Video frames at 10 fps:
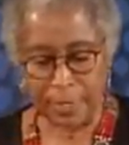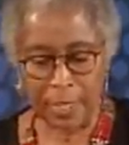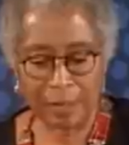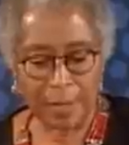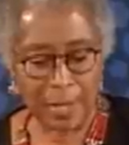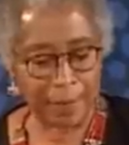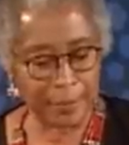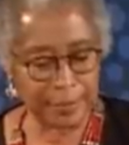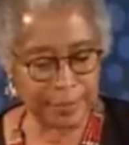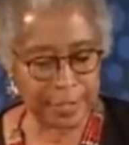I am
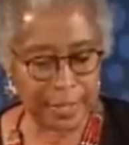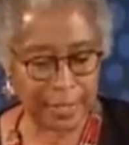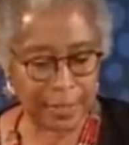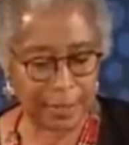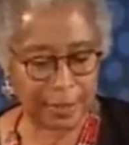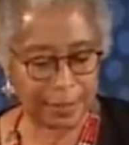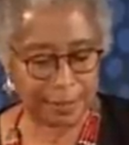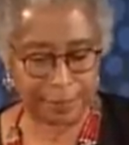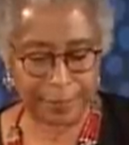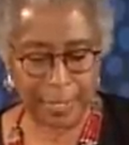happy to say
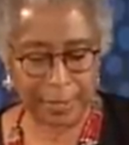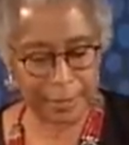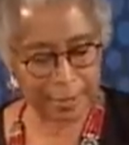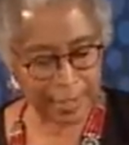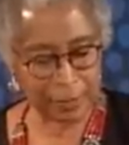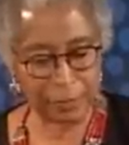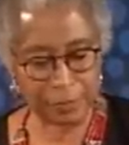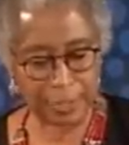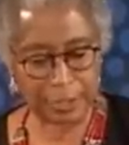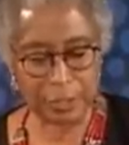I
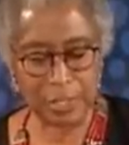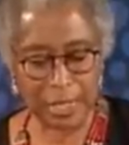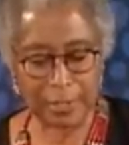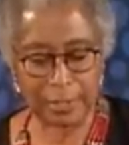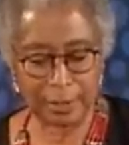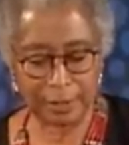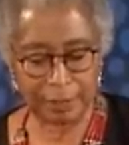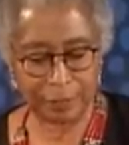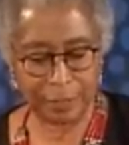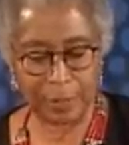encountered a Uganda
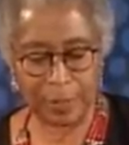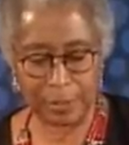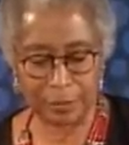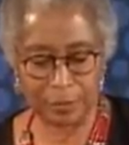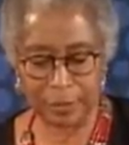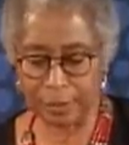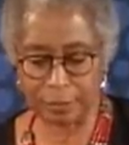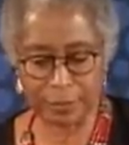that bears little